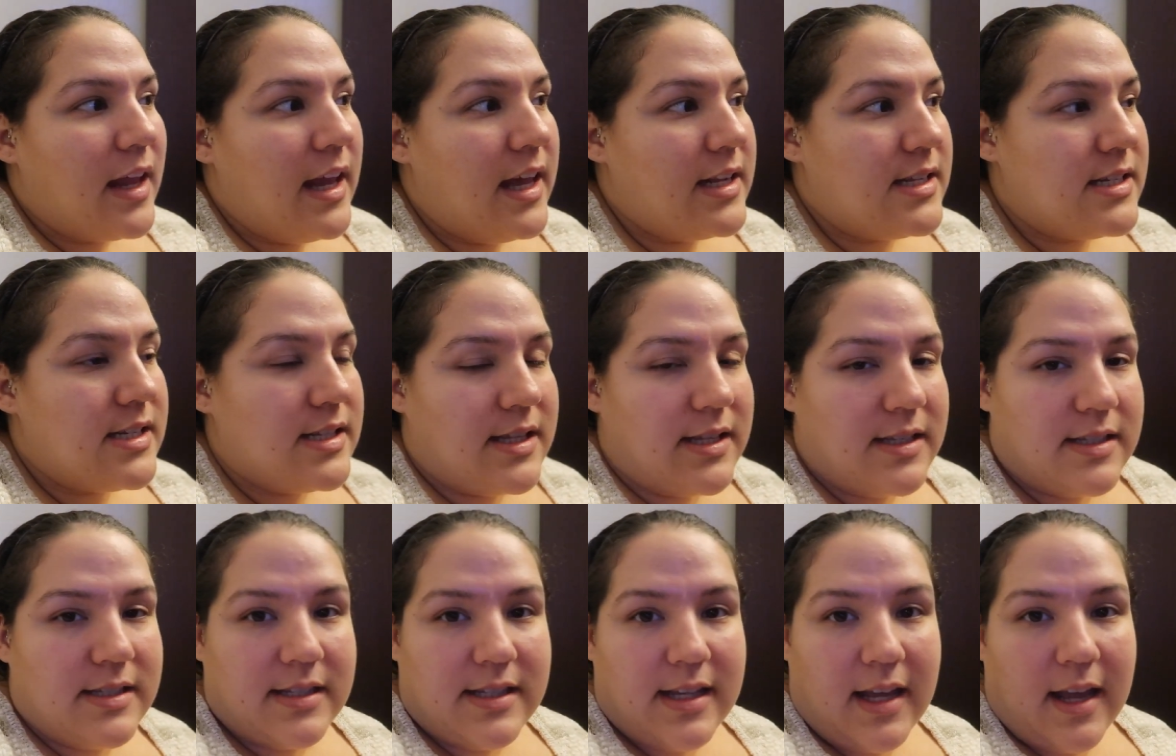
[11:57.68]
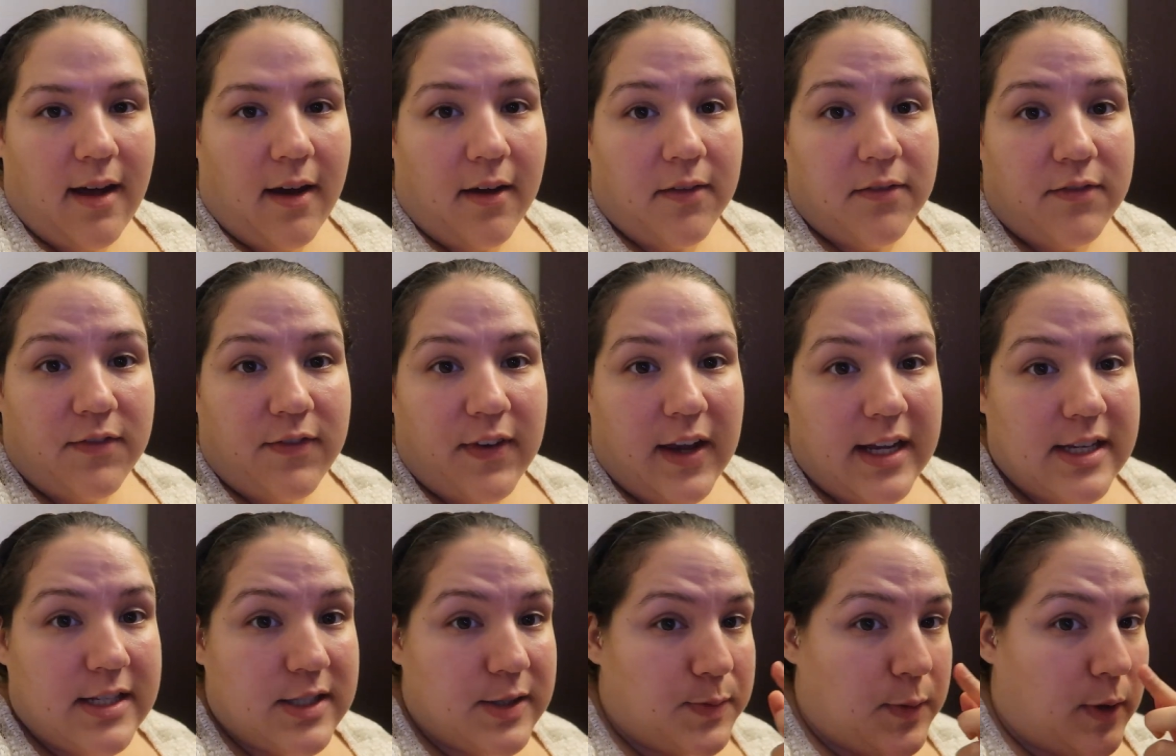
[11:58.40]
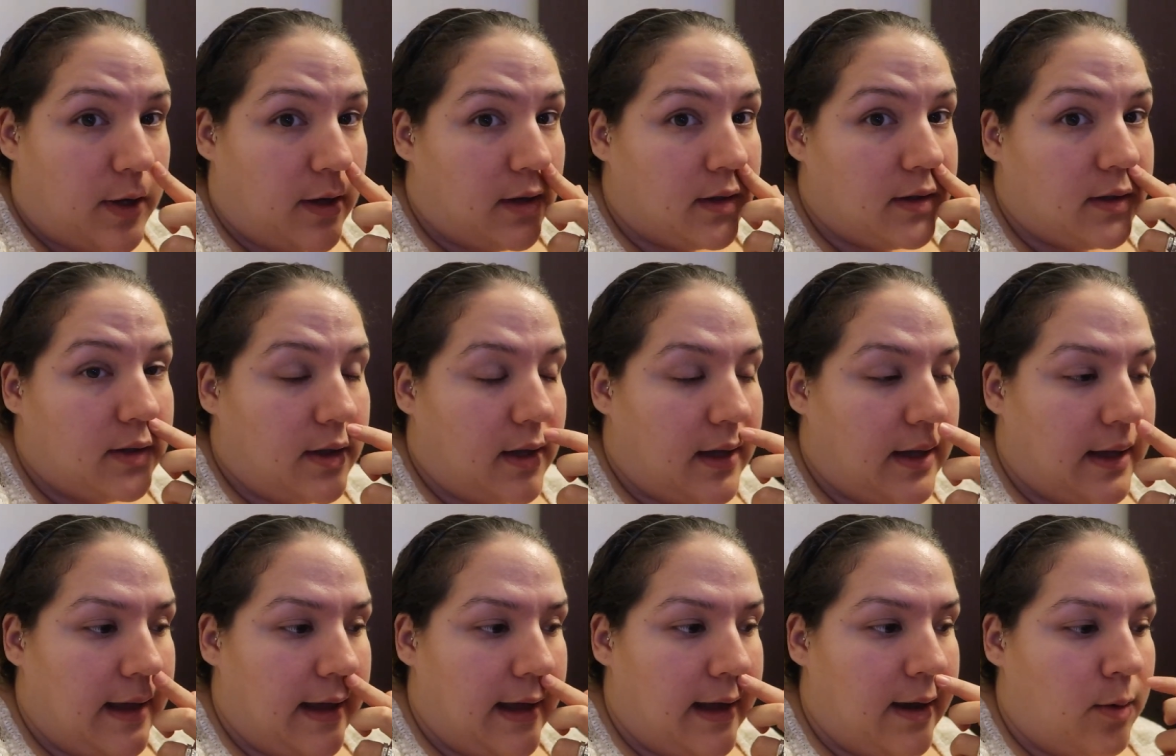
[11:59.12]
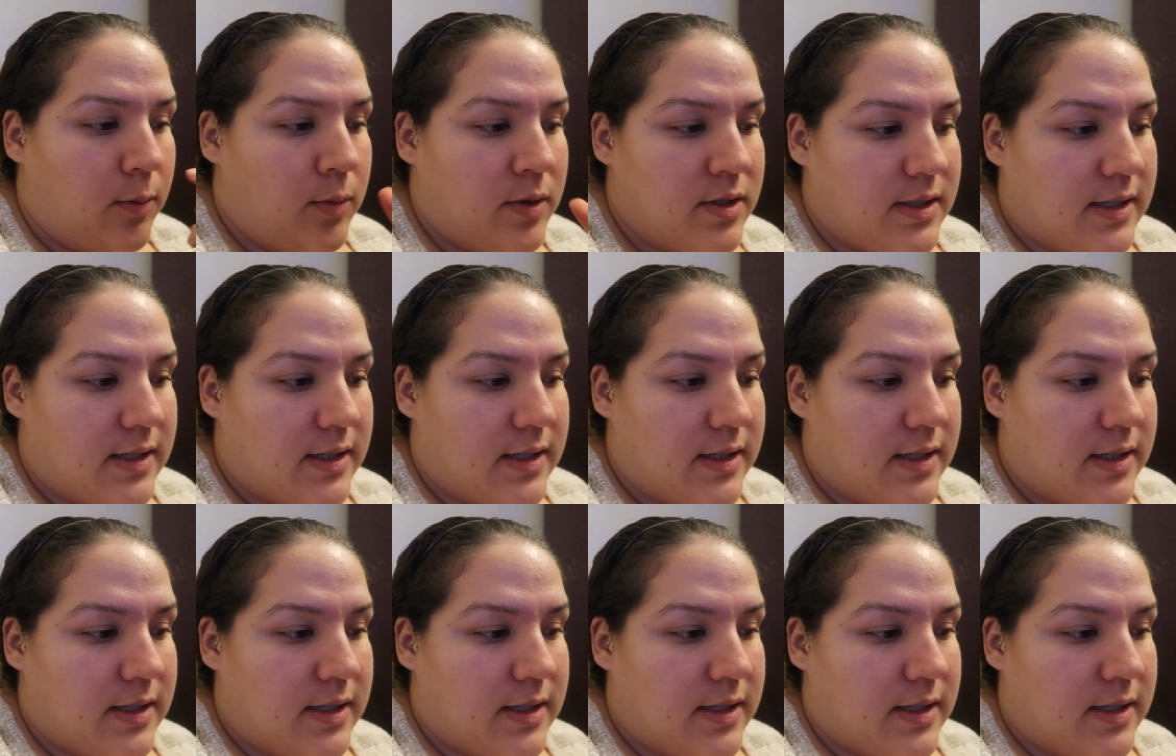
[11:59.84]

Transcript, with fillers: he did this thing on Facebook. It